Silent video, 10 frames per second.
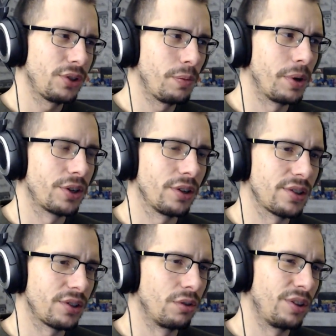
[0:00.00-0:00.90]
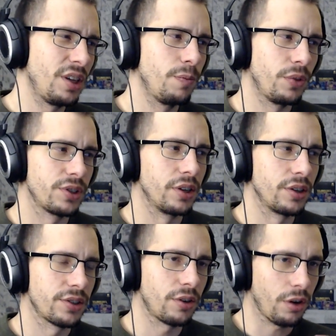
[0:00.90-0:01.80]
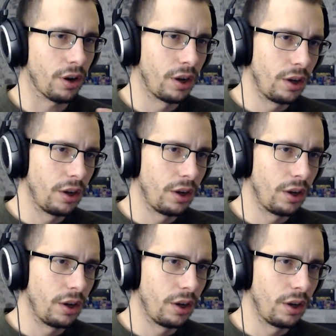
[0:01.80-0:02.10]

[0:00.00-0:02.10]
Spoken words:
too much of this, your team is going to start